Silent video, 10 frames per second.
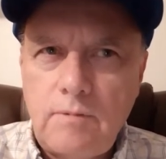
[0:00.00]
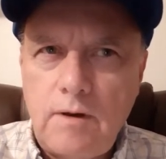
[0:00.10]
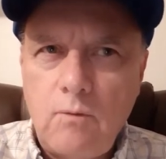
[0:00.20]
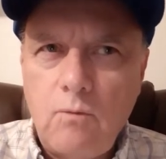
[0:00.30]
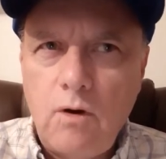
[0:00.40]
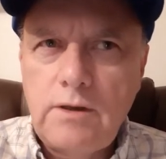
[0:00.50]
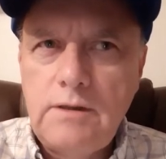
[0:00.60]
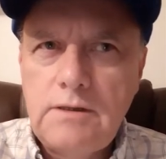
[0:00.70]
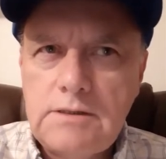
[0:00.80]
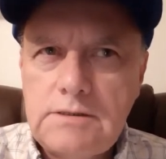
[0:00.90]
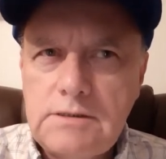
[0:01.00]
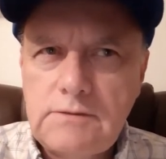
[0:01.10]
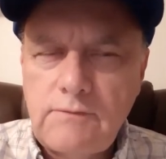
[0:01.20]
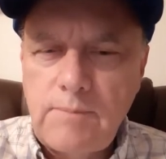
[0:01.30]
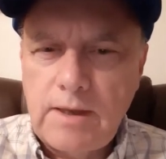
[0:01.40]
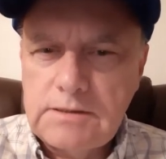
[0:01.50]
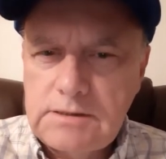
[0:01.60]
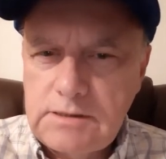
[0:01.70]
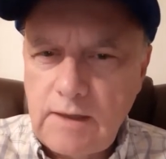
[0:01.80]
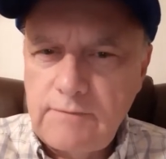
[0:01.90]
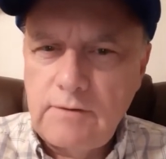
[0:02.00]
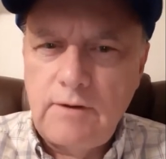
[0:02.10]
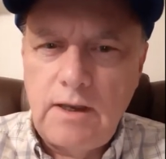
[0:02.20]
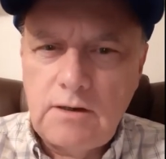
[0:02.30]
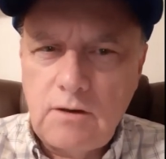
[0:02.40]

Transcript: a walking distance of about 7 or 8